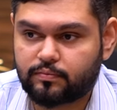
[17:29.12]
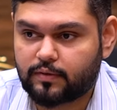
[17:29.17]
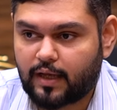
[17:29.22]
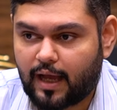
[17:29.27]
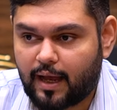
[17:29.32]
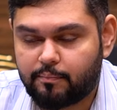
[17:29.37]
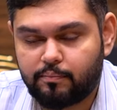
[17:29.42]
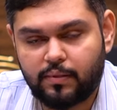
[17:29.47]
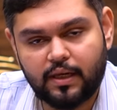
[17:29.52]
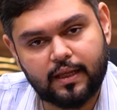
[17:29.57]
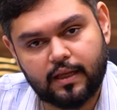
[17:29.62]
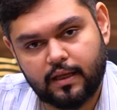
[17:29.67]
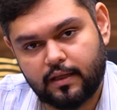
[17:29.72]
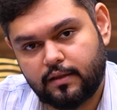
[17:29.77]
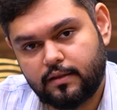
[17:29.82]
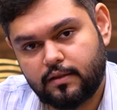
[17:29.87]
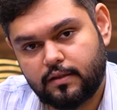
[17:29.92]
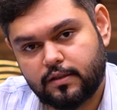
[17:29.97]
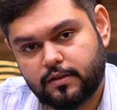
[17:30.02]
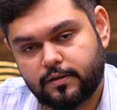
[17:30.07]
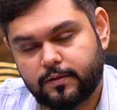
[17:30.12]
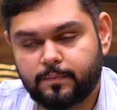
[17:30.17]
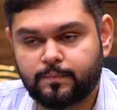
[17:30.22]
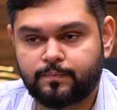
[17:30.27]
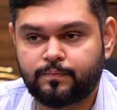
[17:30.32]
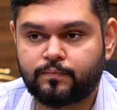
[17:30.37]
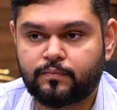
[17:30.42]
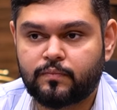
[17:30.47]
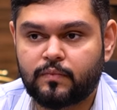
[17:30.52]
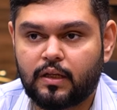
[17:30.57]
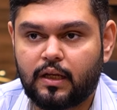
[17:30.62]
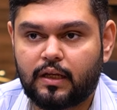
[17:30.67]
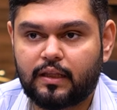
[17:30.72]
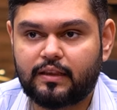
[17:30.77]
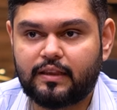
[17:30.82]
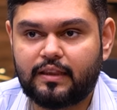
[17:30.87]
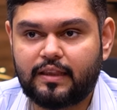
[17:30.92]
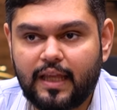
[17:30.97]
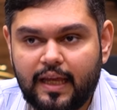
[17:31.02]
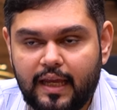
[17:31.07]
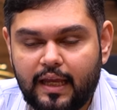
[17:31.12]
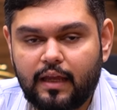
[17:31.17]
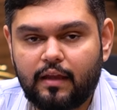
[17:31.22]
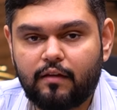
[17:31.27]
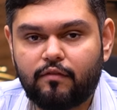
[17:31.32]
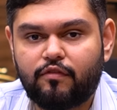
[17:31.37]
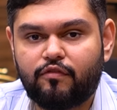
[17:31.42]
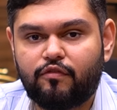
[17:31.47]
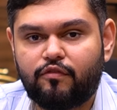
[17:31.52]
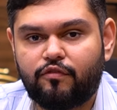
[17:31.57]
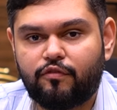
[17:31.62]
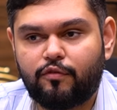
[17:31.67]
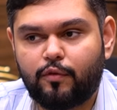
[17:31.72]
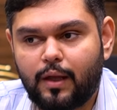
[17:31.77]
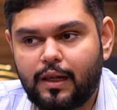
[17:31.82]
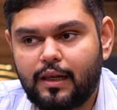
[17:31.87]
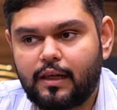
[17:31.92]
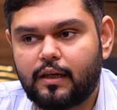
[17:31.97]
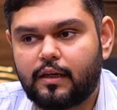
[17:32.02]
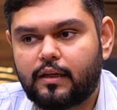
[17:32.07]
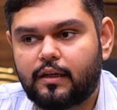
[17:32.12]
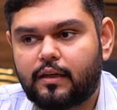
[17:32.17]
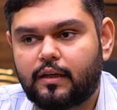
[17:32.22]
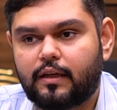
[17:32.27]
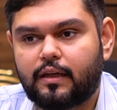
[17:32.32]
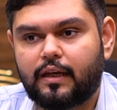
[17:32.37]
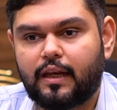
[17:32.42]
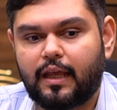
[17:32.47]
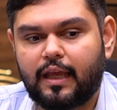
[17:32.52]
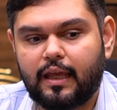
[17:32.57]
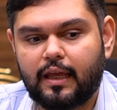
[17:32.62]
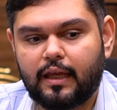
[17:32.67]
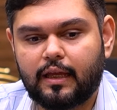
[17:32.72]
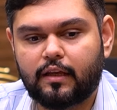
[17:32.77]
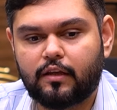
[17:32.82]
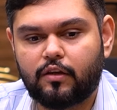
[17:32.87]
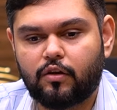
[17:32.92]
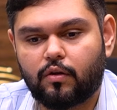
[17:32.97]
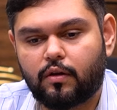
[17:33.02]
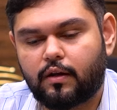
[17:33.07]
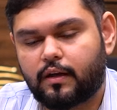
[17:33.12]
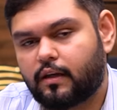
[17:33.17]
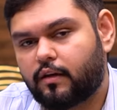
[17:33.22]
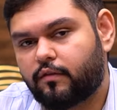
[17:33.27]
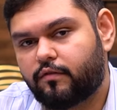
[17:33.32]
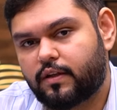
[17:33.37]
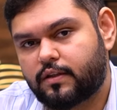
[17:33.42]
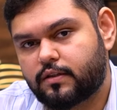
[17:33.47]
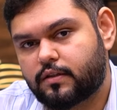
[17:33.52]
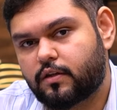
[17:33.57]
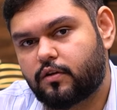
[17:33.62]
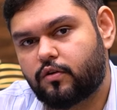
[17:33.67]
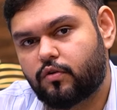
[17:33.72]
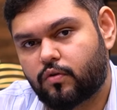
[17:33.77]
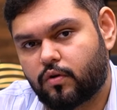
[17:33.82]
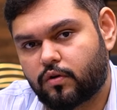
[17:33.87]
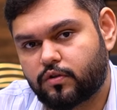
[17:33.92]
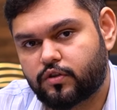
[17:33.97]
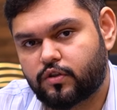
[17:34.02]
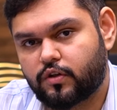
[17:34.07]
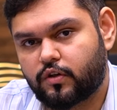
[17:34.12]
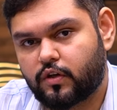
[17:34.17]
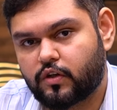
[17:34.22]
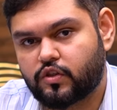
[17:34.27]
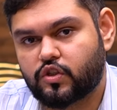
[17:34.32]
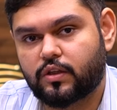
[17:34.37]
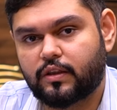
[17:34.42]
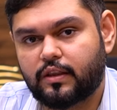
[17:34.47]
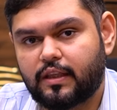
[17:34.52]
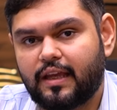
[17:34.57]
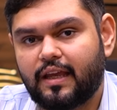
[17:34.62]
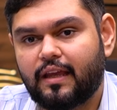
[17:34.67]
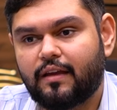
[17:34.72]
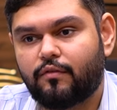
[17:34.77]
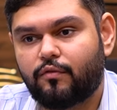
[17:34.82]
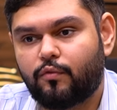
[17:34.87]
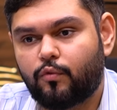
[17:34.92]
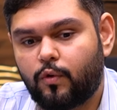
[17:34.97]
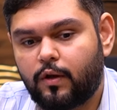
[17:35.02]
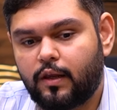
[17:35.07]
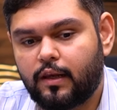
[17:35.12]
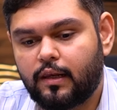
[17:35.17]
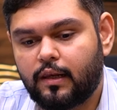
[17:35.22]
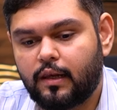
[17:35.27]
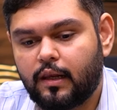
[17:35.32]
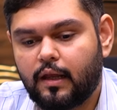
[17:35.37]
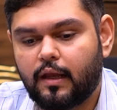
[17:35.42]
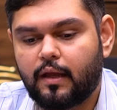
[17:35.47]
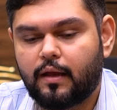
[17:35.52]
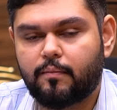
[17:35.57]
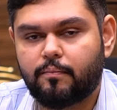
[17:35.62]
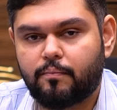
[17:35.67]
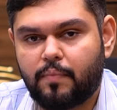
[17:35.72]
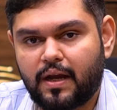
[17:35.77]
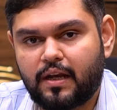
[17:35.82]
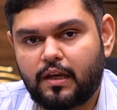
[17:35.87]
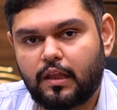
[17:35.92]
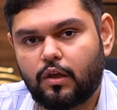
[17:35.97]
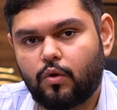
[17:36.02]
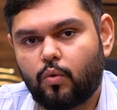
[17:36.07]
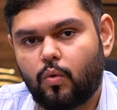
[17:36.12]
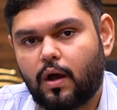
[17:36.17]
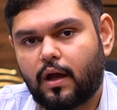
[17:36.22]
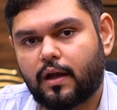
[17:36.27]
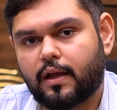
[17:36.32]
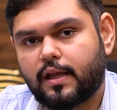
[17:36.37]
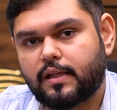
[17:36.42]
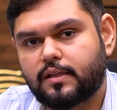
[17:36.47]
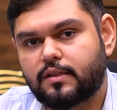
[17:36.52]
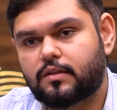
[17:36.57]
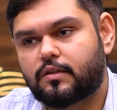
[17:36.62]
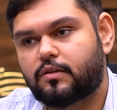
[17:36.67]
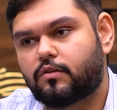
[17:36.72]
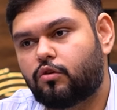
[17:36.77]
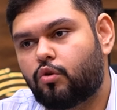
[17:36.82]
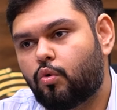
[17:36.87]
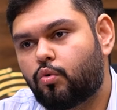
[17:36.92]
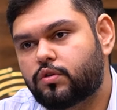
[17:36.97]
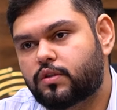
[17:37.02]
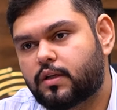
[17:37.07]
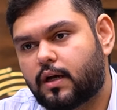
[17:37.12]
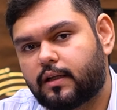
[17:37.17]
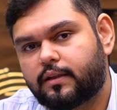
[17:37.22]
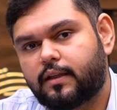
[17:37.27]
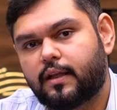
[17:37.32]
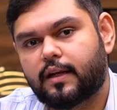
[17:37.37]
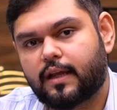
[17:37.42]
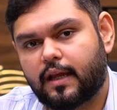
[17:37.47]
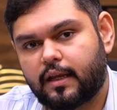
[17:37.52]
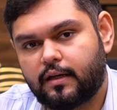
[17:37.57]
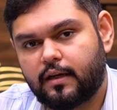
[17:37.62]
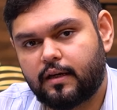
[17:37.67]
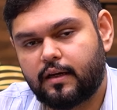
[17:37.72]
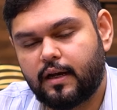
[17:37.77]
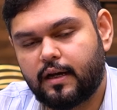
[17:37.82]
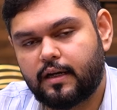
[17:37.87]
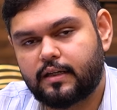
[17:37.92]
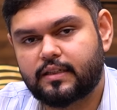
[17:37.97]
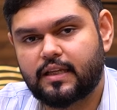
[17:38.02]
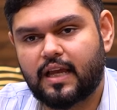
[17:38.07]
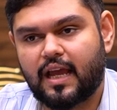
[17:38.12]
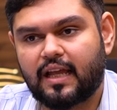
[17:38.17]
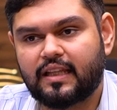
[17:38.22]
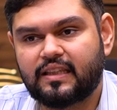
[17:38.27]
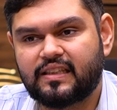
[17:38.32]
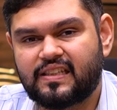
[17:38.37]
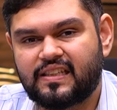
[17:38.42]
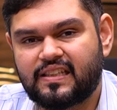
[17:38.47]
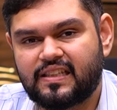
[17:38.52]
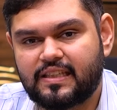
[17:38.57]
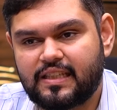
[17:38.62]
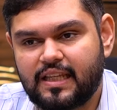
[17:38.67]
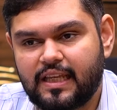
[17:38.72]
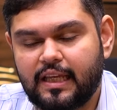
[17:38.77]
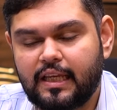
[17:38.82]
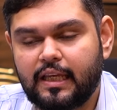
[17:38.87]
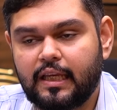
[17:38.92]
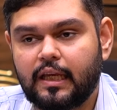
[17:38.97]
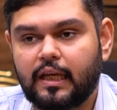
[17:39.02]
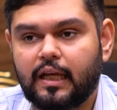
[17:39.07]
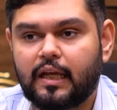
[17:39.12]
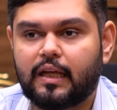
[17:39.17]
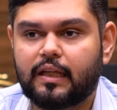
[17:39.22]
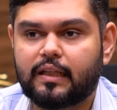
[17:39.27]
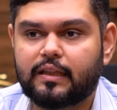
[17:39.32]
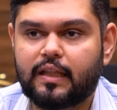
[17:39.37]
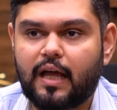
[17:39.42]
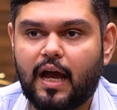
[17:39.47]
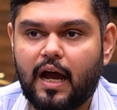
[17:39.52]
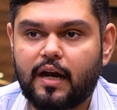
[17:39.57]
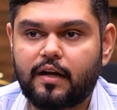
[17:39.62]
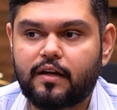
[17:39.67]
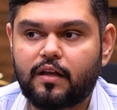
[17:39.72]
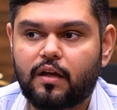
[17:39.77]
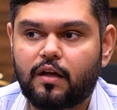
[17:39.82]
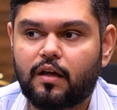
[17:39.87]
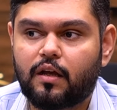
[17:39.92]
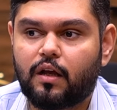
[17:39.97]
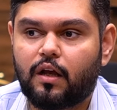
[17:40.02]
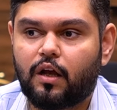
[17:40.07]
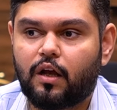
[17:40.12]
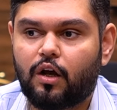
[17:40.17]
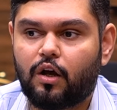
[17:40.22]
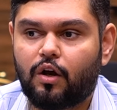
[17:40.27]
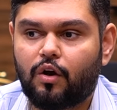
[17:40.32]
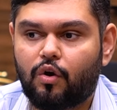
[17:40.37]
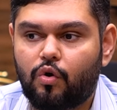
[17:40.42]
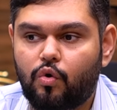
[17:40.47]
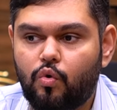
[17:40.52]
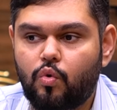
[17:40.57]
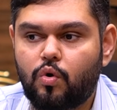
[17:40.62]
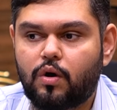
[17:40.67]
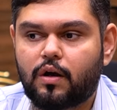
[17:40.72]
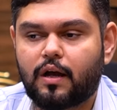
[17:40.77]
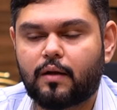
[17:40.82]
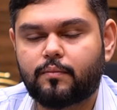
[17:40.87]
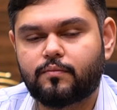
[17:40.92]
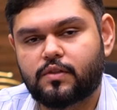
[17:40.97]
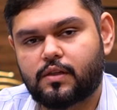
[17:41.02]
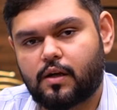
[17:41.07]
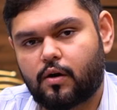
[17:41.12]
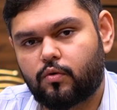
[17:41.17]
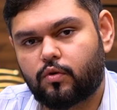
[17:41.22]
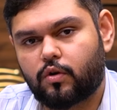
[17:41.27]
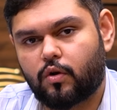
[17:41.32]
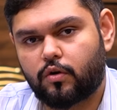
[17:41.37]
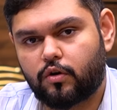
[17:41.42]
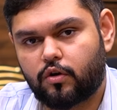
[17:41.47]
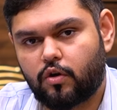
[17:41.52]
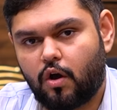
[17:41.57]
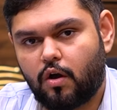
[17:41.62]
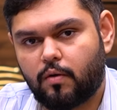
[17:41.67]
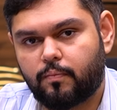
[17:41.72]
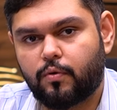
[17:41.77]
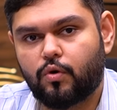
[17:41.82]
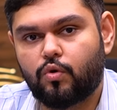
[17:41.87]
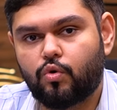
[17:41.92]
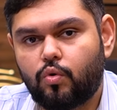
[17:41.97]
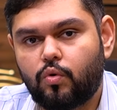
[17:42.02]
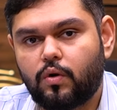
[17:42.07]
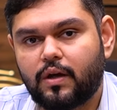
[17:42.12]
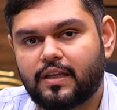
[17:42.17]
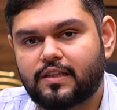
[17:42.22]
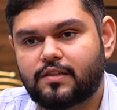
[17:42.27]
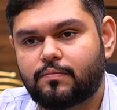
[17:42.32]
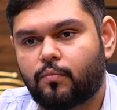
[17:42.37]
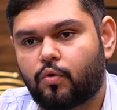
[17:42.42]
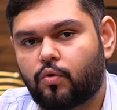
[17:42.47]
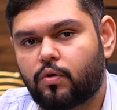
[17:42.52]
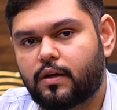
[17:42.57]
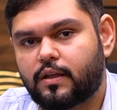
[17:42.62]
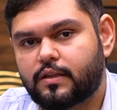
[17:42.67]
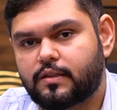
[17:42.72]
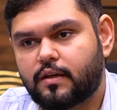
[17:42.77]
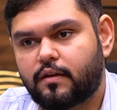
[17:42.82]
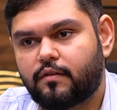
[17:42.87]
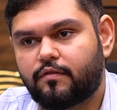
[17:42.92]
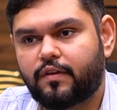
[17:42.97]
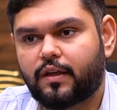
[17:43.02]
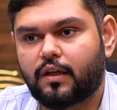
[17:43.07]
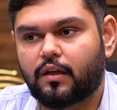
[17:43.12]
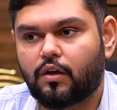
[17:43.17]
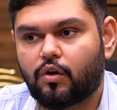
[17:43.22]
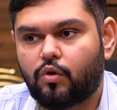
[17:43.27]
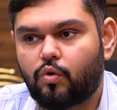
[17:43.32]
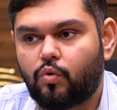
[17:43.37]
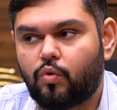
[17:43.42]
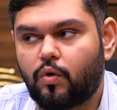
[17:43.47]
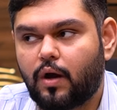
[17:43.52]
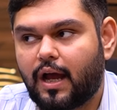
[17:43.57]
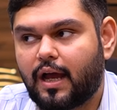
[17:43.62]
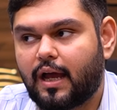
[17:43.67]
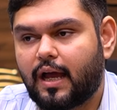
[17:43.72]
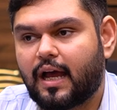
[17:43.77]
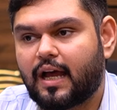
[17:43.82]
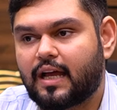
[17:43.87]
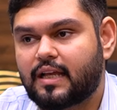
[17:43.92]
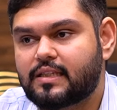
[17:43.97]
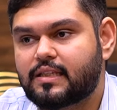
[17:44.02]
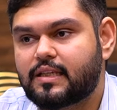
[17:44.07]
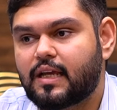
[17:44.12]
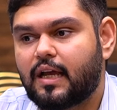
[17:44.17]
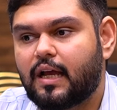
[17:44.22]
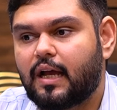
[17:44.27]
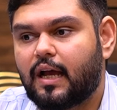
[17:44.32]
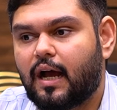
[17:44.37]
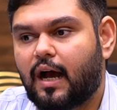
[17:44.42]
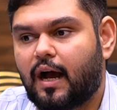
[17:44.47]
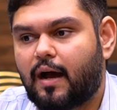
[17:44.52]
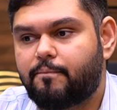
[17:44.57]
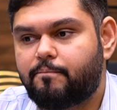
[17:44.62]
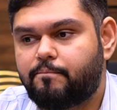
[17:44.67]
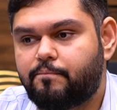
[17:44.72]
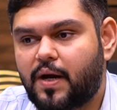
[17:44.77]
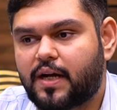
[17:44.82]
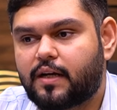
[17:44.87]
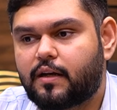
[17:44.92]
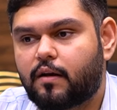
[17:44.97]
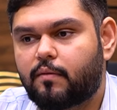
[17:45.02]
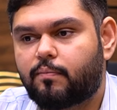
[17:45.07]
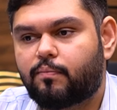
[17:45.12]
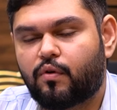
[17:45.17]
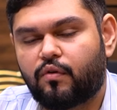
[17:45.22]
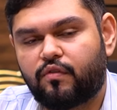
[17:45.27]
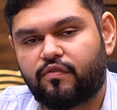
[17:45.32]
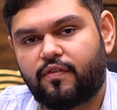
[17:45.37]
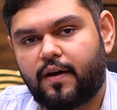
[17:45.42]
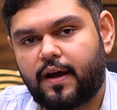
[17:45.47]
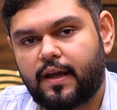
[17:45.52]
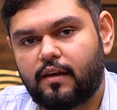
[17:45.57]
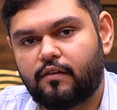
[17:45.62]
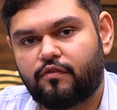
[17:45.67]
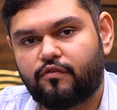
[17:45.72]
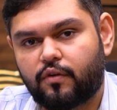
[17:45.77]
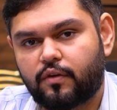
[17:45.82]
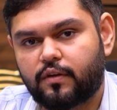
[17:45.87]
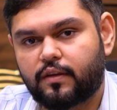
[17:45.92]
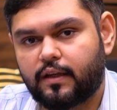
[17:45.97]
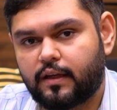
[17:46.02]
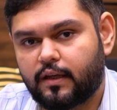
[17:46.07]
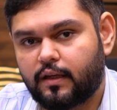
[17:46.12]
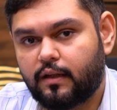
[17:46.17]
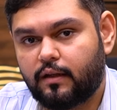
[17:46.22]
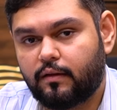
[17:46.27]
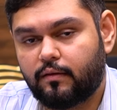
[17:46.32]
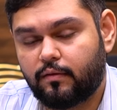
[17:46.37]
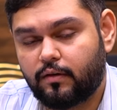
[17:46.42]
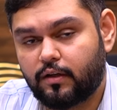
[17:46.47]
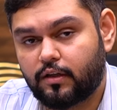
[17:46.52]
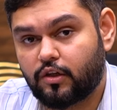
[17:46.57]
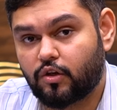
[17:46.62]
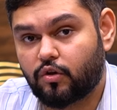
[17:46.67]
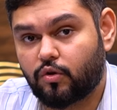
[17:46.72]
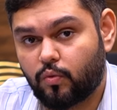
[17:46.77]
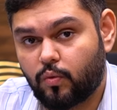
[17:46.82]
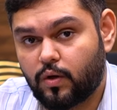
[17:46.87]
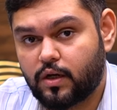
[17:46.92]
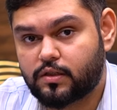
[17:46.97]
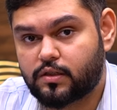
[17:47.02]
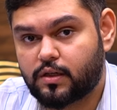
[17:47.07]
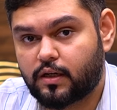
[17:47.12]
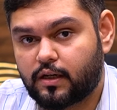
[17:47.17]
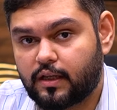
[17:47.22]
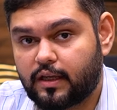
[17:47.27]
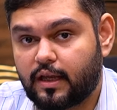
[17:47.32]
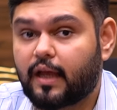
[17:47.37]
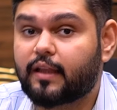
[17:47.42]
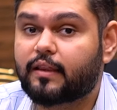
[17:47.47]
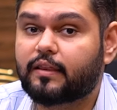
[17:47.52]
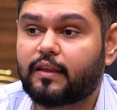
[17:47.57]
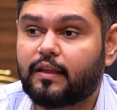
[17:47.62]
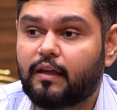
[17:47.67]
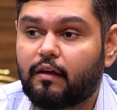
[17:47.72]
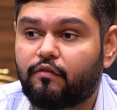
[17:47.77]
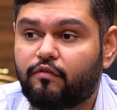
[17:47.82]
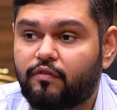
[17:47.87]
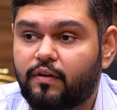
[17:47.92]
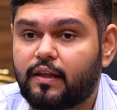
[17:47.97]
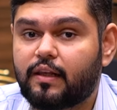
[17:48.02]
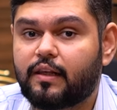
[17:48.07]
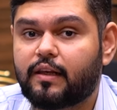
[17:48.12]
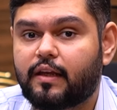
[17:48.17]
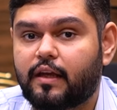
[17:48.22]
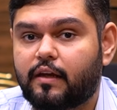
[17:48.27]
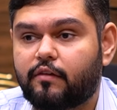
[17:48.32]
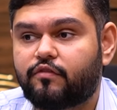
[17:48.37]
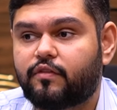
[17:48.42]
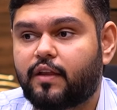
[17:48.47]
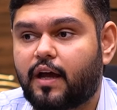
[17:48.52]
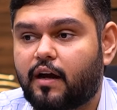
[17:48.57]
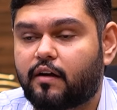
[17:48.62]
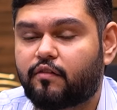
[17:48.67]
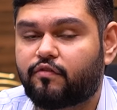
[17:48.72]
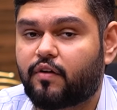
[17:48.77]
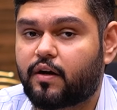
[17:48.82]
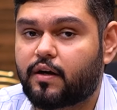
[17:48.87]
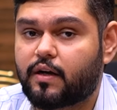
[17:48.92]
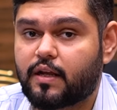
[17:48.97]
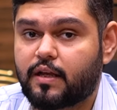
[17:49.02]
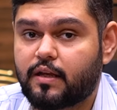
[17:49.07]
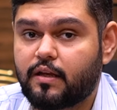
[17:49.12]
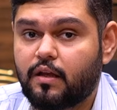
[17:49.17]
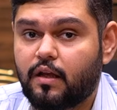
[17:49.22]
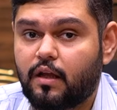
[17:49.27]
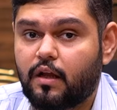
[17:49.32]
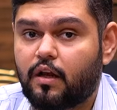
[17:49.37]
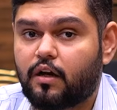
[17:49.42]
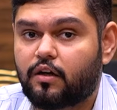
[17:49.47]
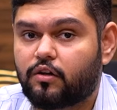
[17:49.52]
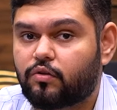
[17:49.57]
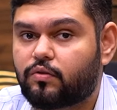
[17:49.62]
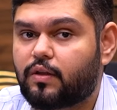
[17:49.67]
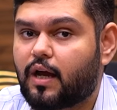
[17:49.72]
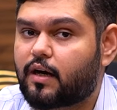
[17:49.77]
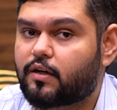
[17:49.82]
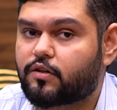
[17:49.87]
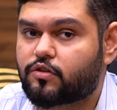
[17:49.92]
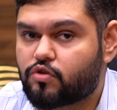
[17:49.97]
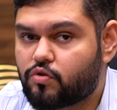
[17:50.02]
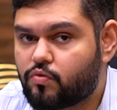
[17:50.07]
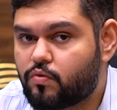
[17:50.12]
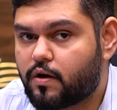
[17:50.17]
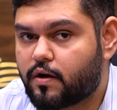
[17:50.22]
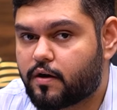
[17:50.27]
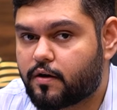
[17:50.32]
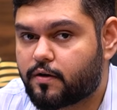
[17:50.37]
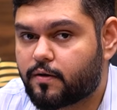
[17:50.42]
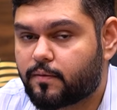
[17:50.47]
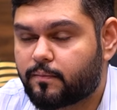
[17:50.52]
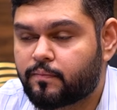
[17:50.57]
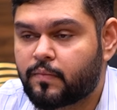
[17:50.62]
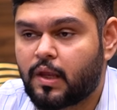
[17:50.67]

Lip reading: applicants. They will take your relevance into consideration. They will pit you against those other candidates and see that who comes out on top, who is more deserving, who has a better profile for their university, and they will give that funding to that student.